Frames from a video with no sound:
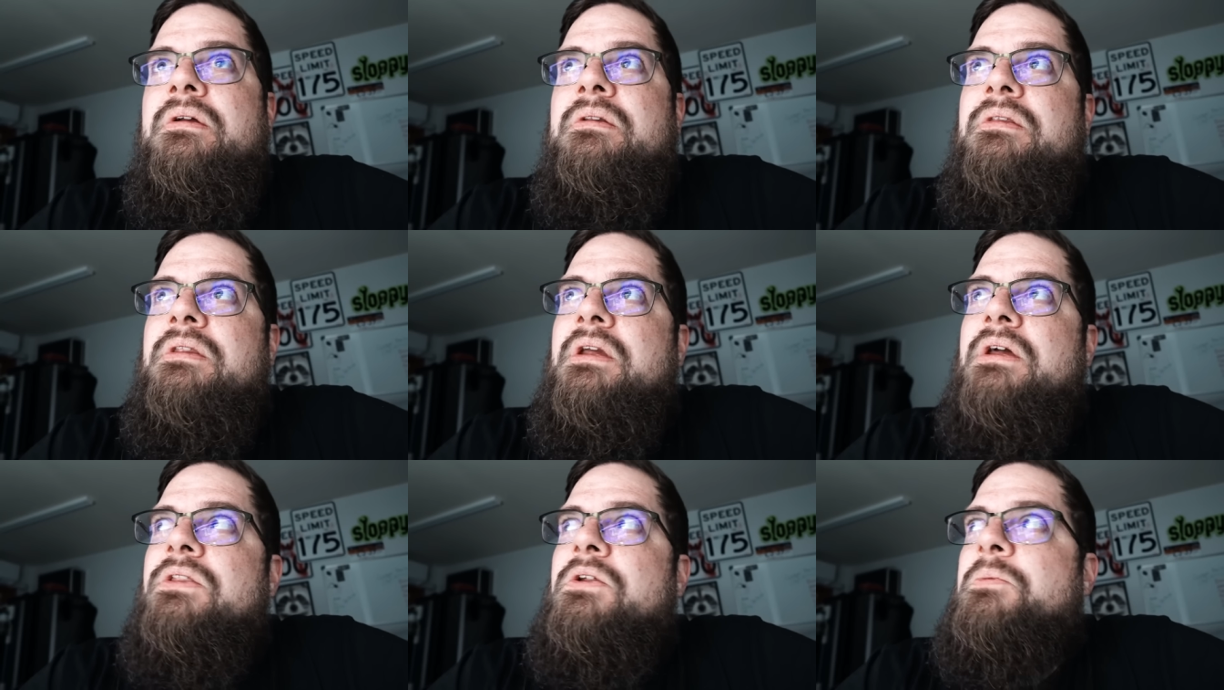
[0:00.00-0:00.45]

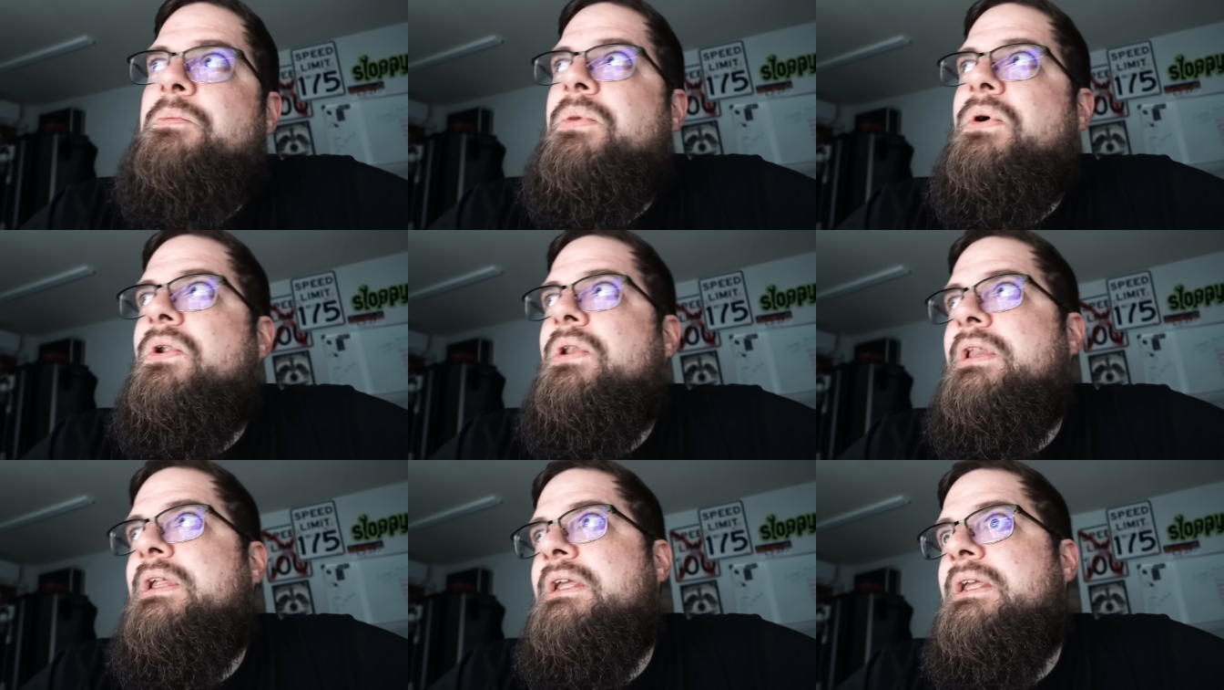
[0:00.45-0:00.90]
the other
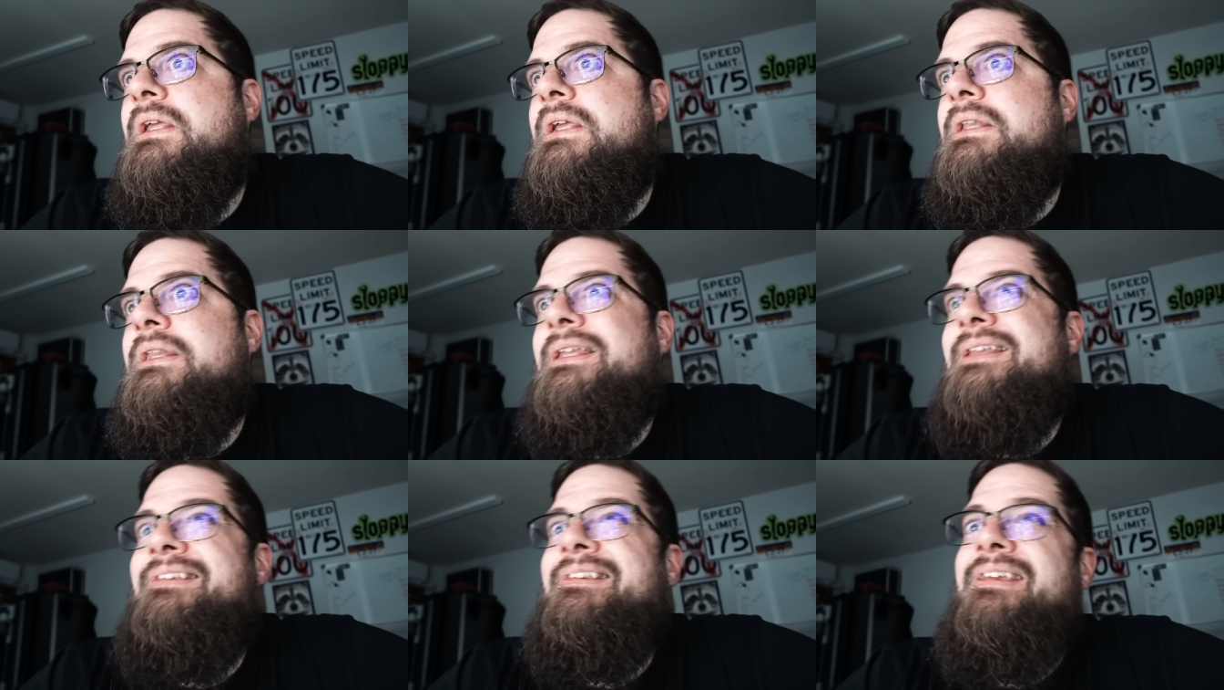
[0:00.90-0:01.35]
pulley
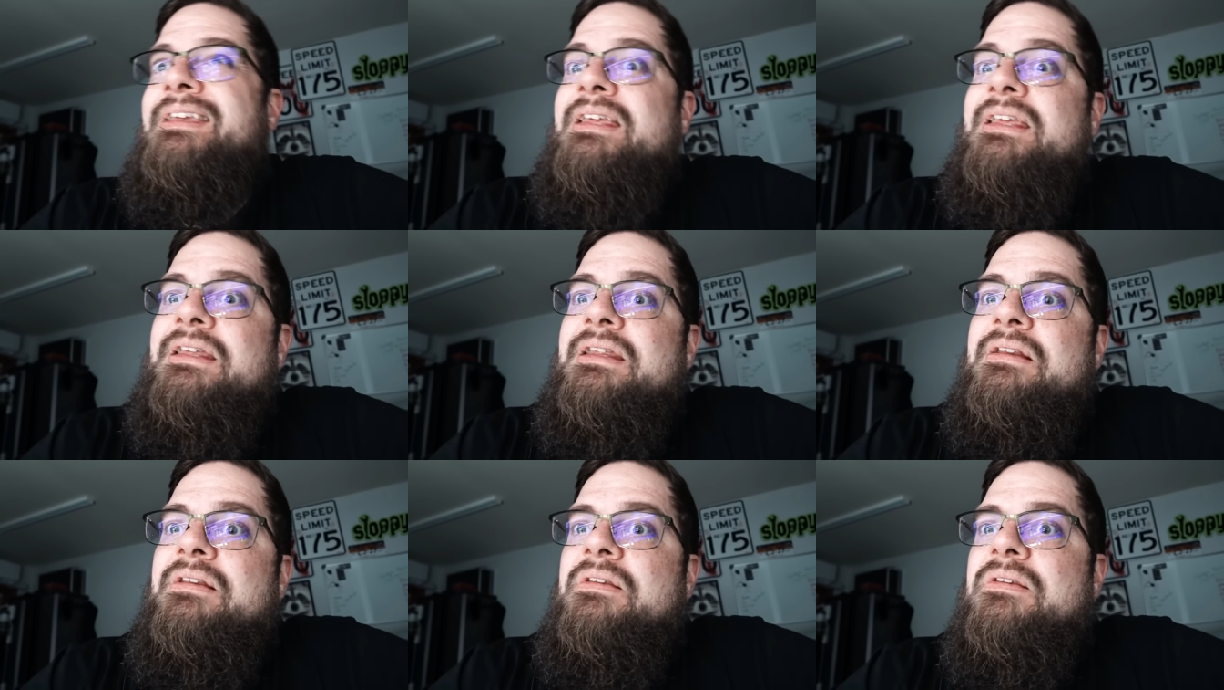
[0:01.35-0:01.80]
in the
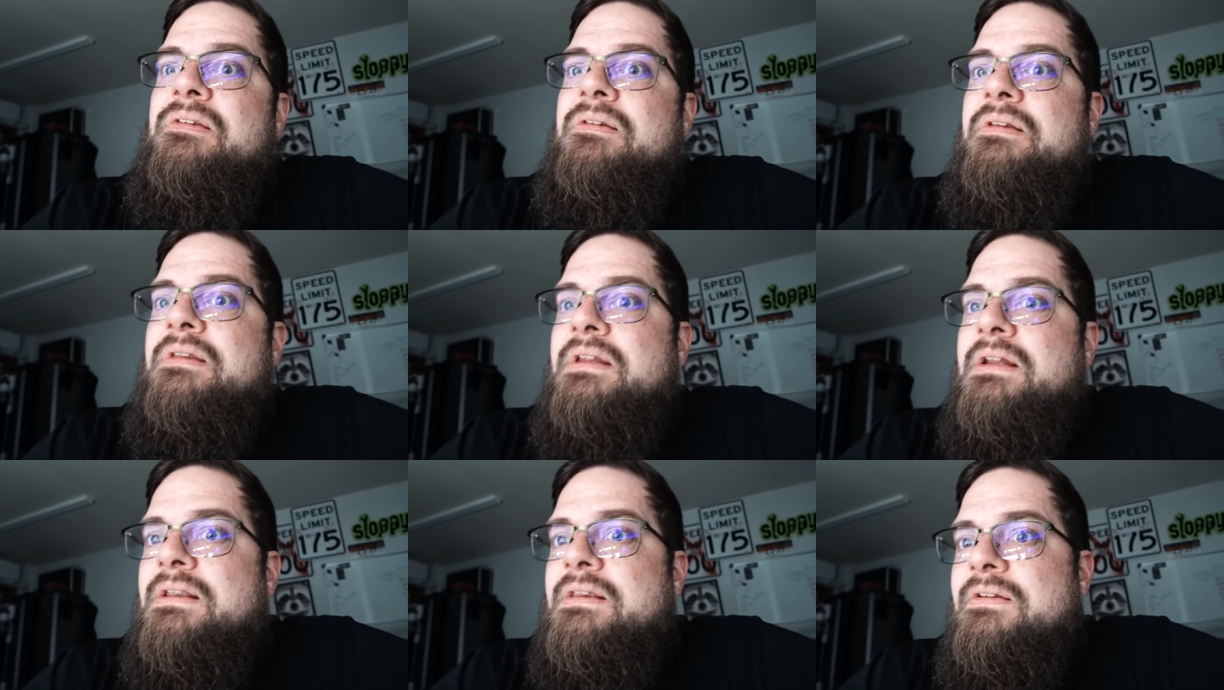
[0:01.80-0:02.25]
teens
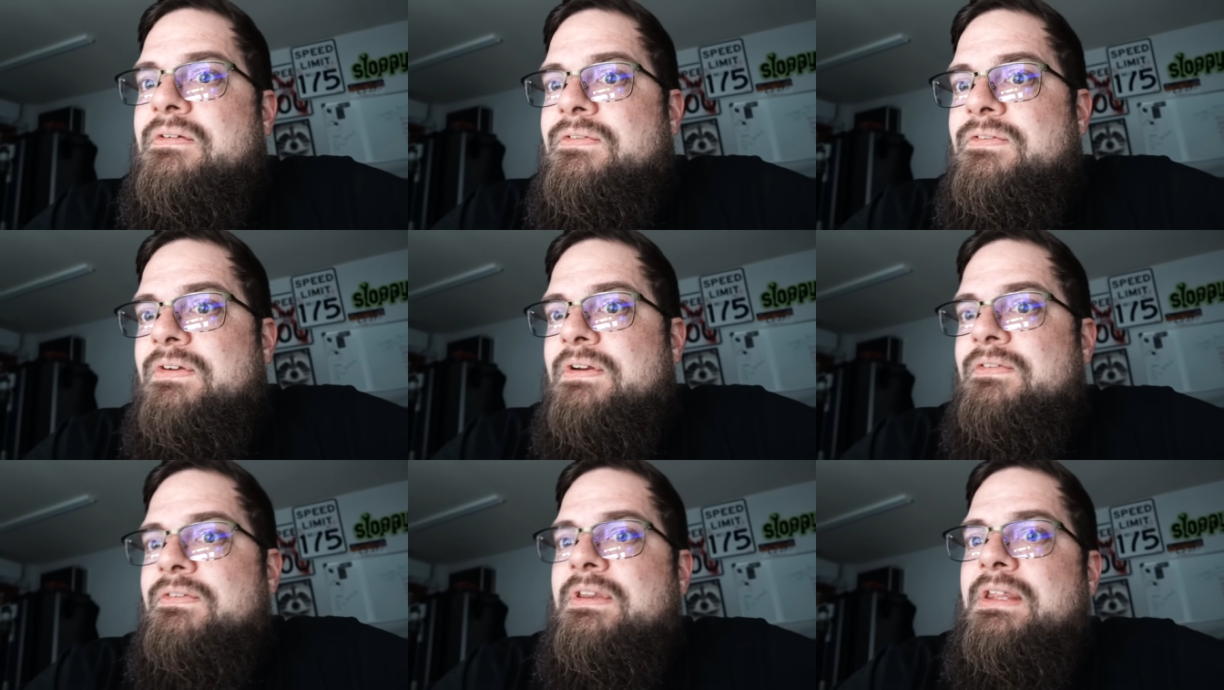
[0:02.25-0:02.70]
and like the
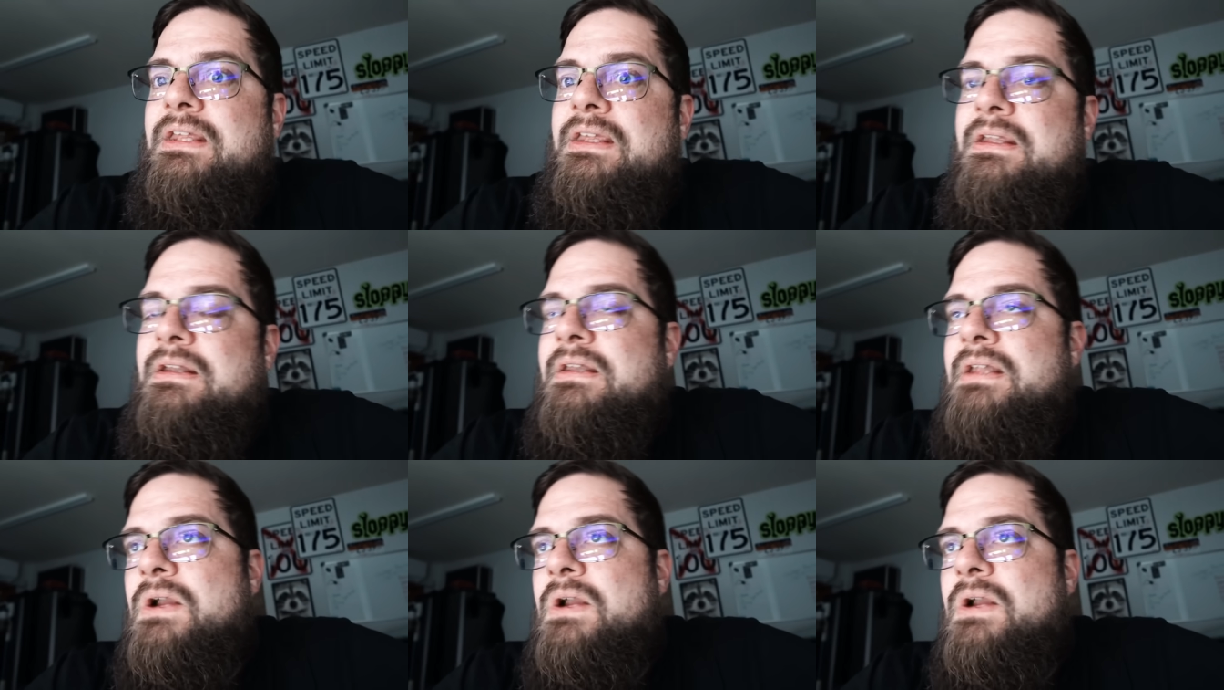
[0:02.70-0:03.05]
15,